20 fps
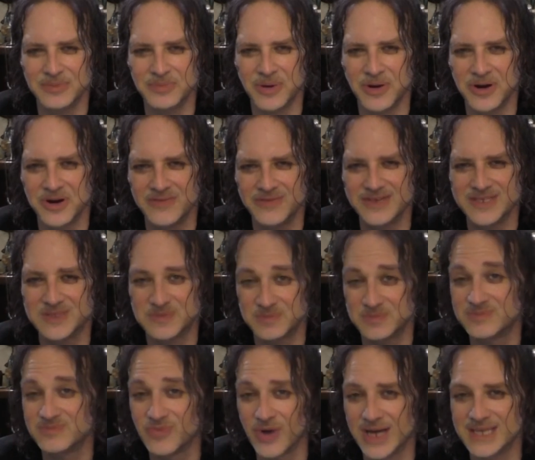and part of it is
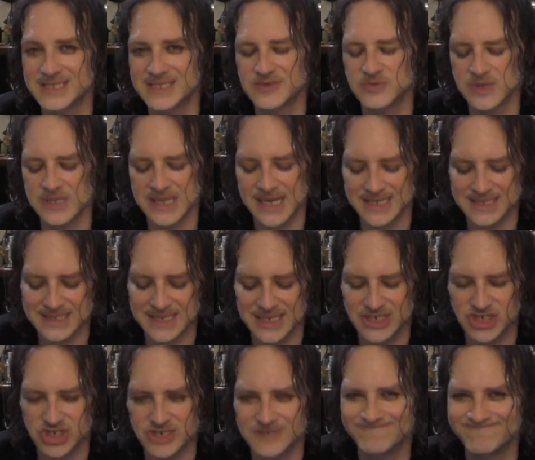rest and
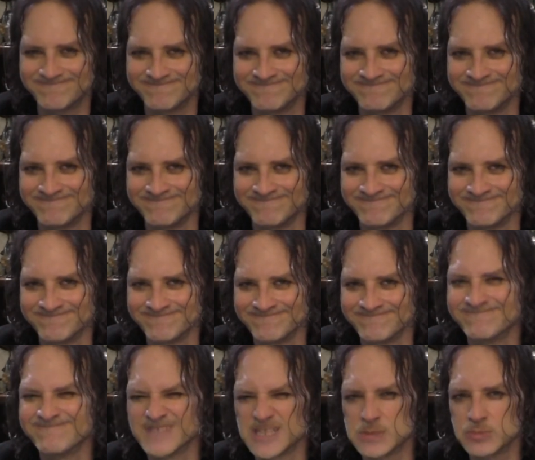relaxation,
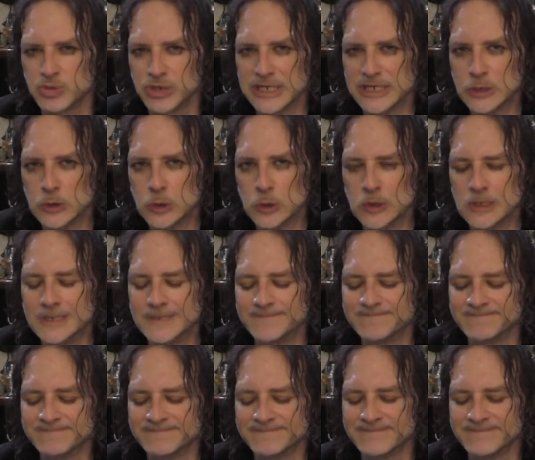it's pretty cool.